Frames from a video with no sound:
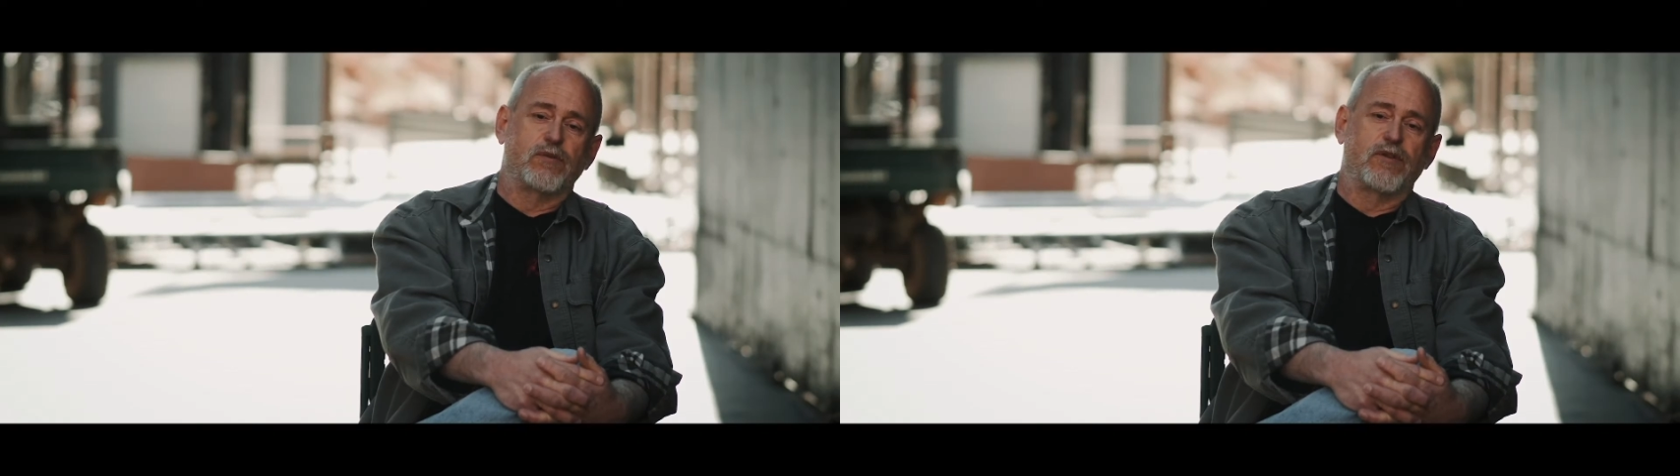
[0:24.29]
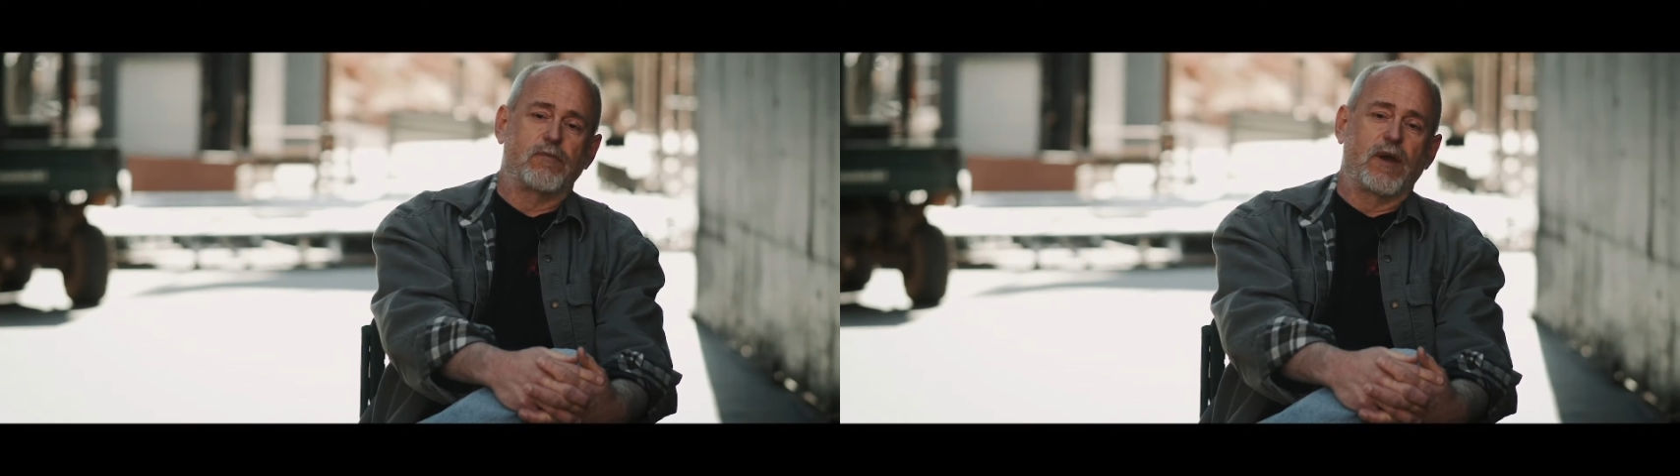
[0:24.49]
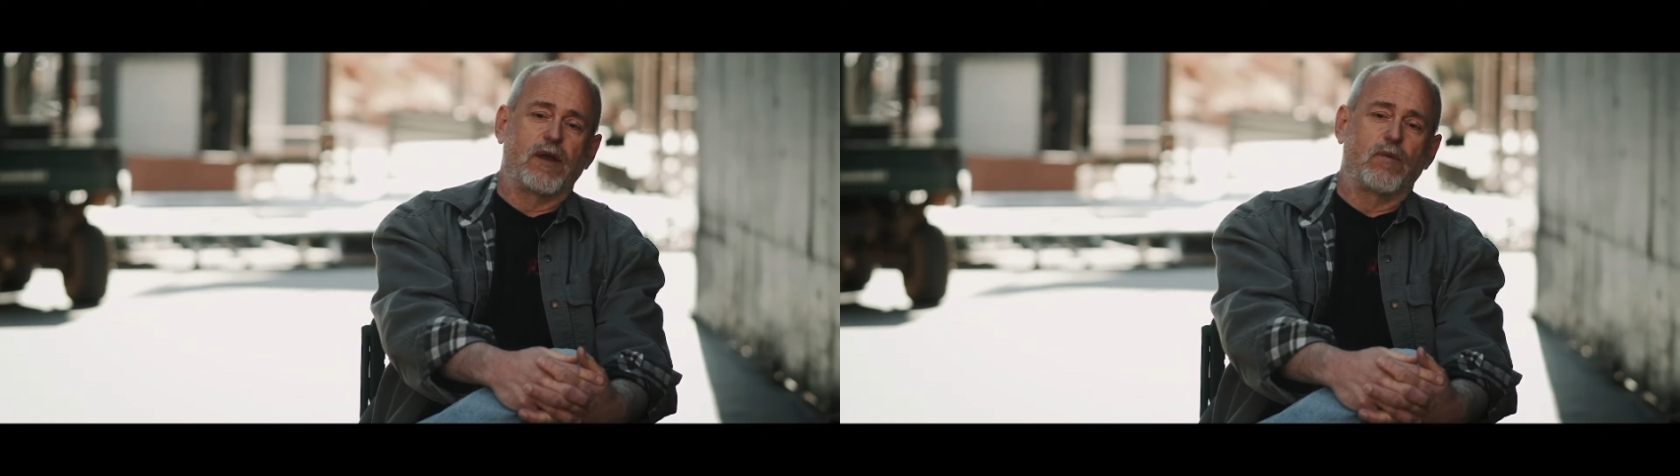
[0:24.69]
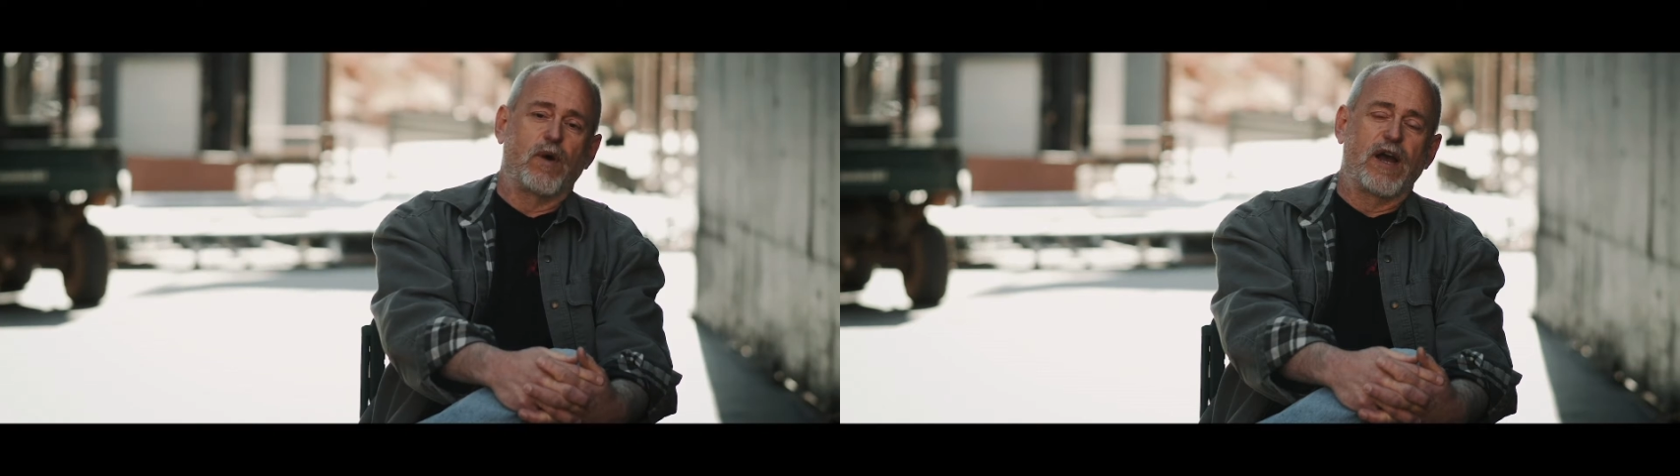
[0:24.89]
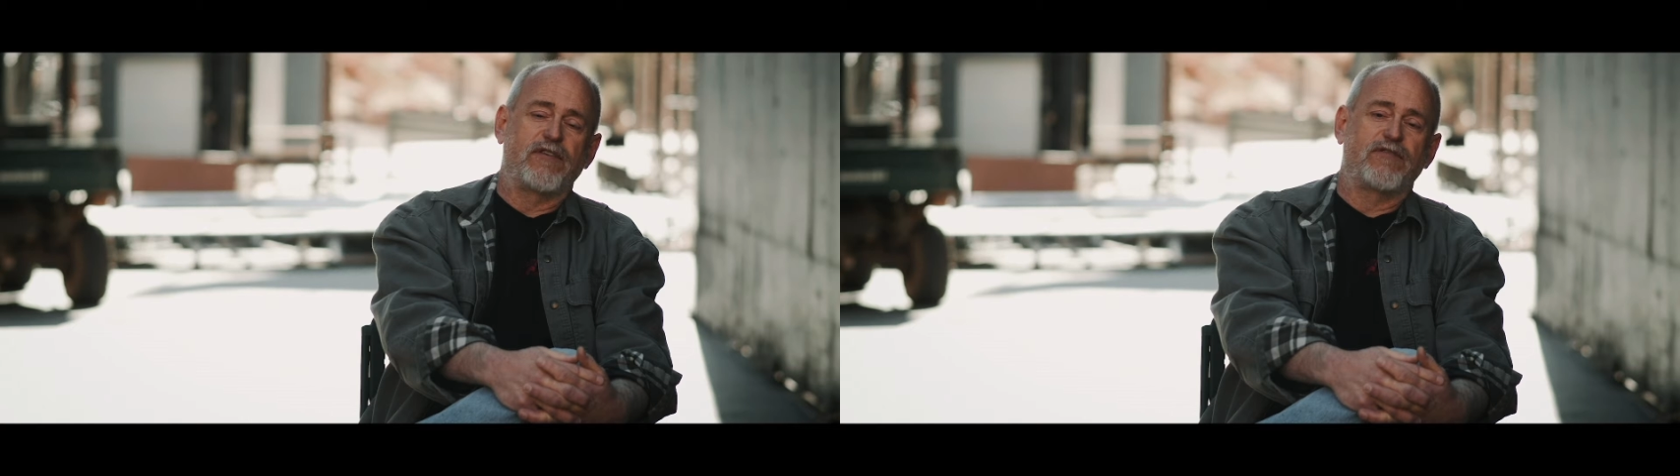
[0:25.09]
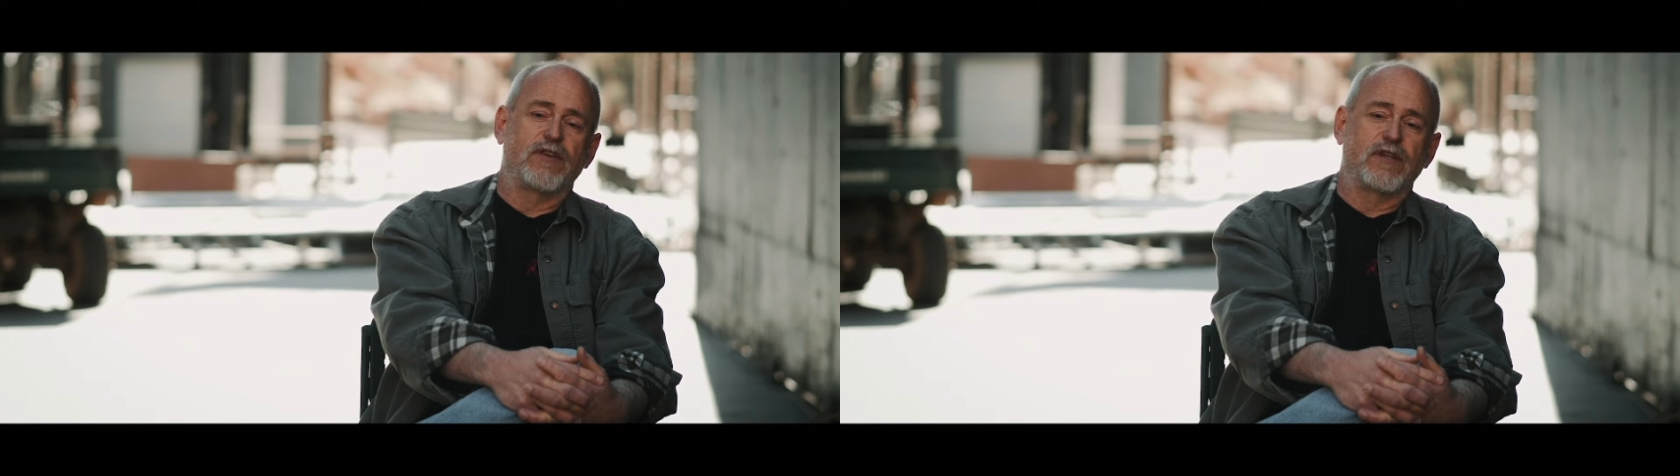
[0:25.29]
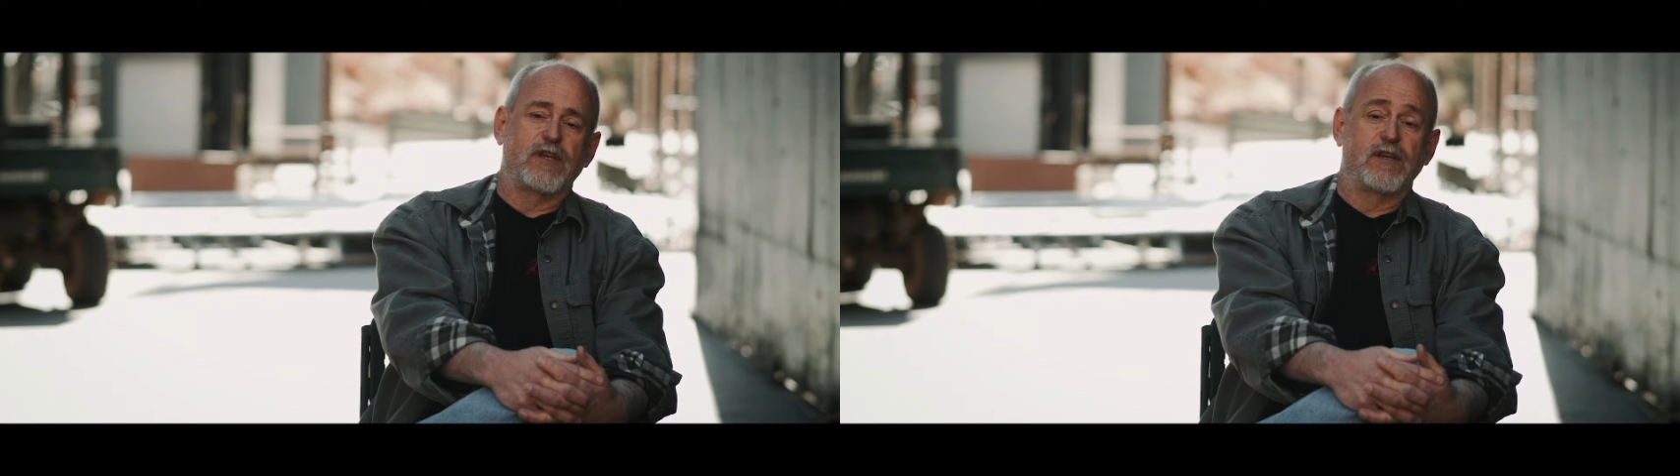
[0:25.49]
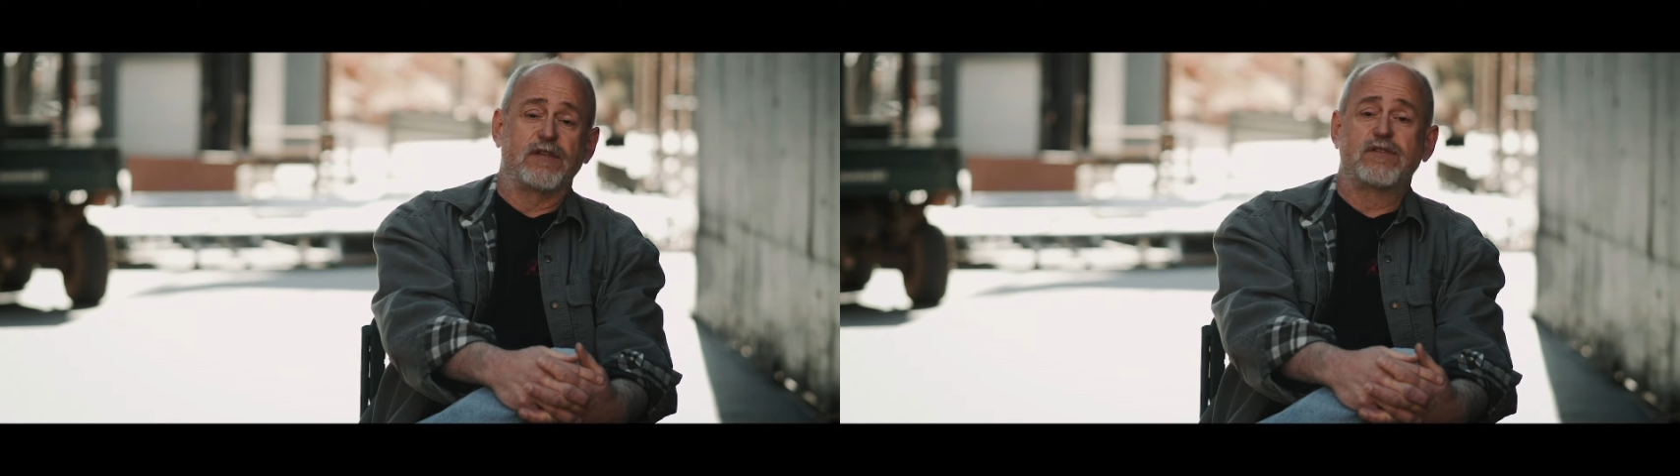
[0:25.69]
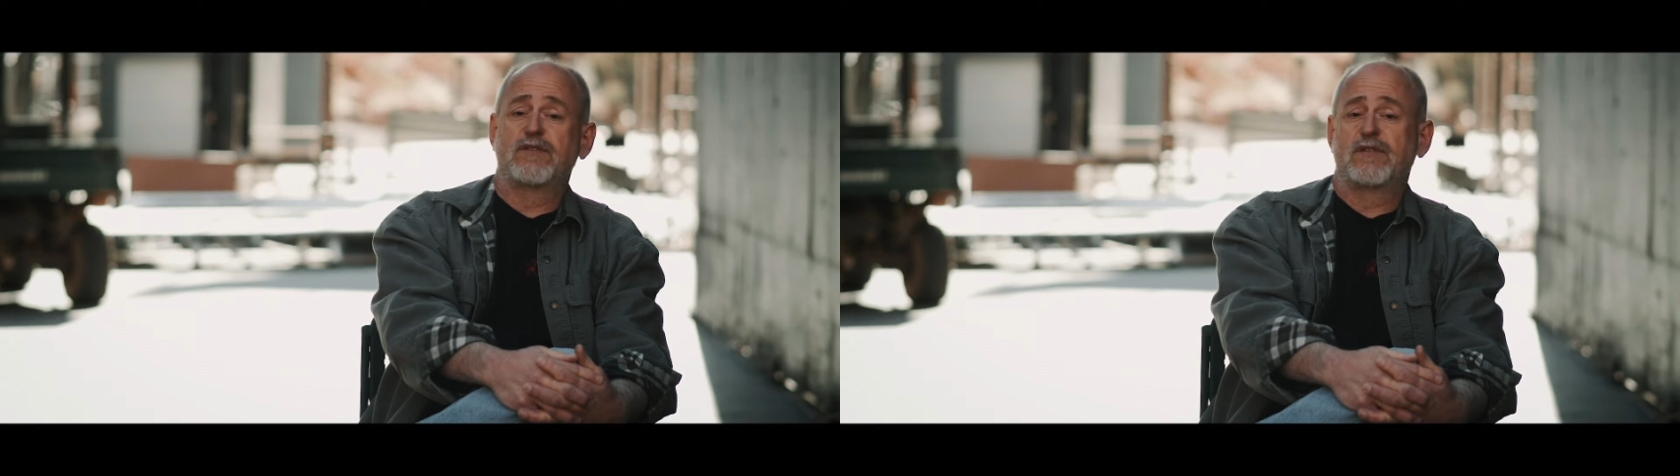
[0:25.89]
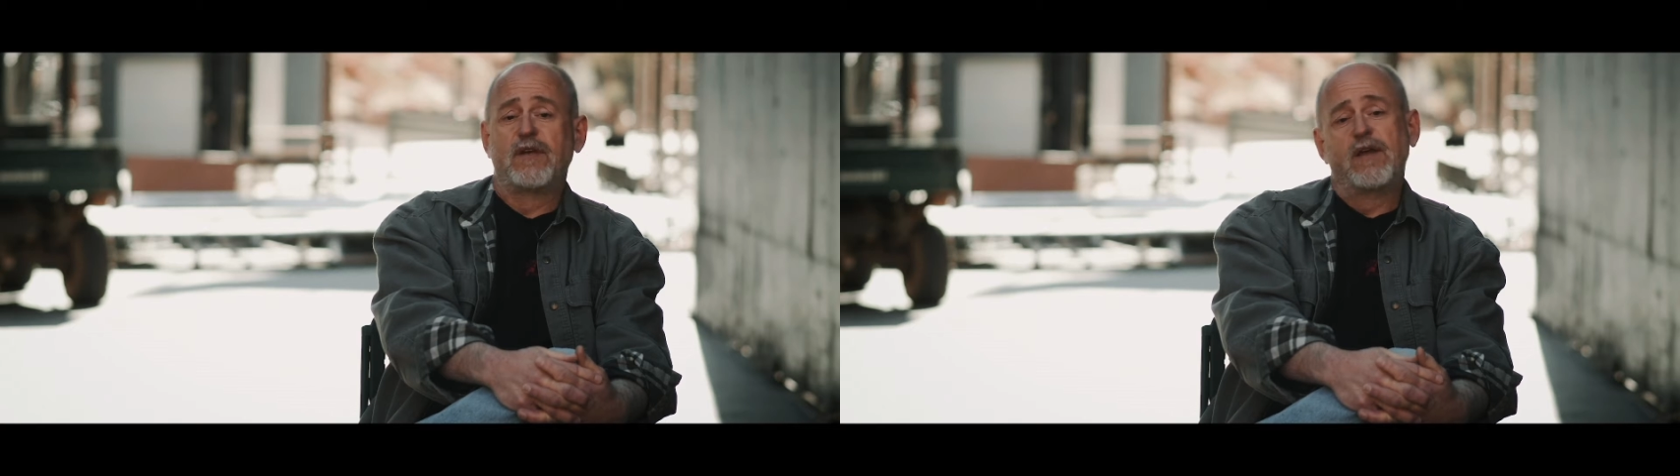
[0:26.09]
with my wife and
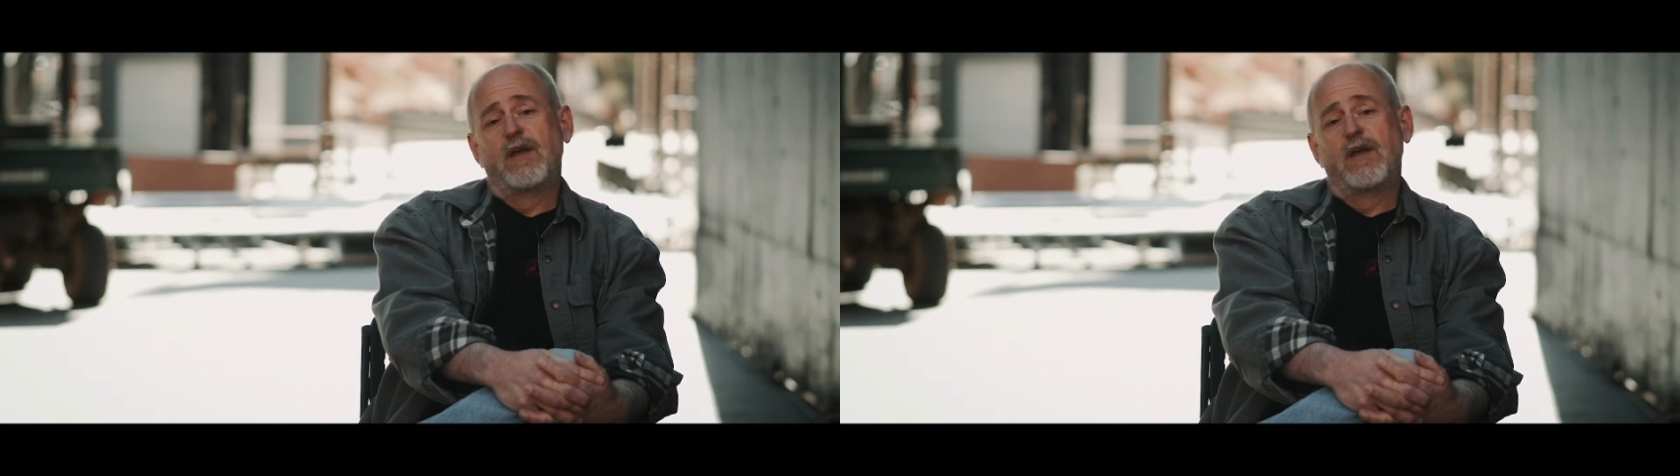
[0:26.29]
kids.